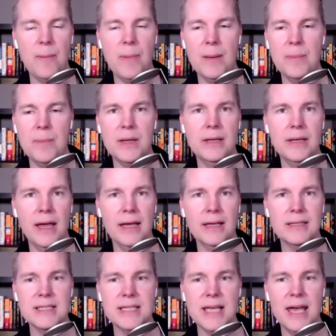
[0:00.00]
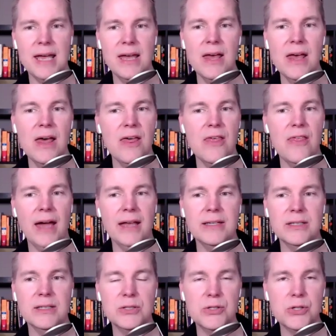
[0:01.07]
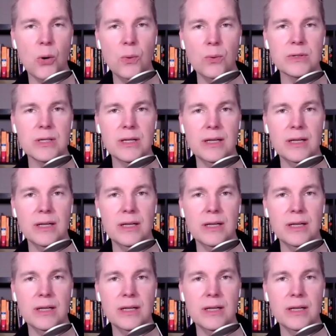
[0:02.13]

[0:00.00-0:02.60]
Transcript: up and say that don't,